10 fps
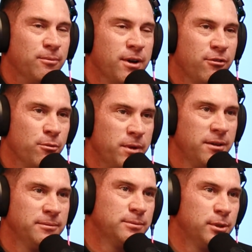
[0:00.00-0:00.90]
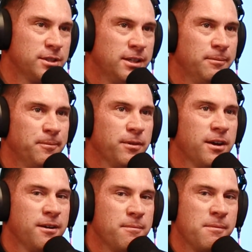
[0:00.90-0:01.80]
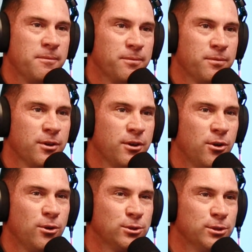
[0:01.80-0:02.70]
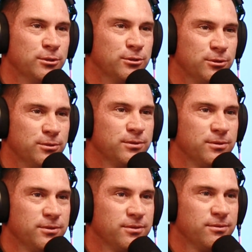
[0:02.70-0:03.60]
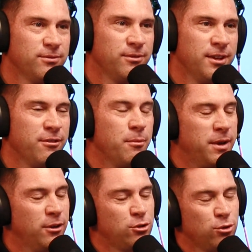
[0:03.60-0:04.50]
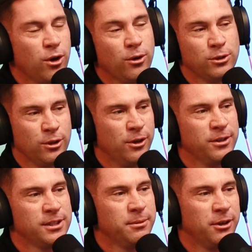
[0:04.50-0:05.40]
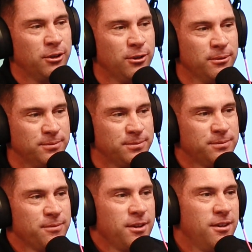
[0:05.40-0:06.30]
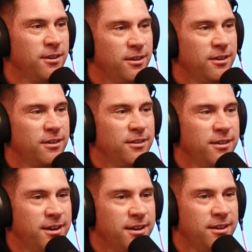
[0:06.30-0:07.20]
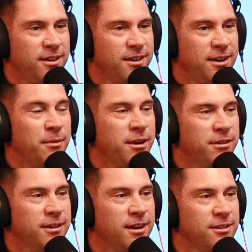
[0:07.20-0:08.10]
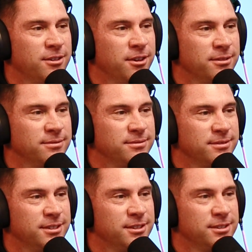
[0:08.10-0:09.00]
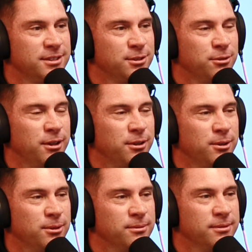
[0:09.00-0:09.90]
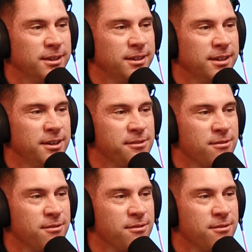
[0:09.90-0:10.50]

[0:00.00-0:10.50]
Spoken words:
for me personally, the whole sort of never being too old to learn something new, I'm loving that, It's really cool. And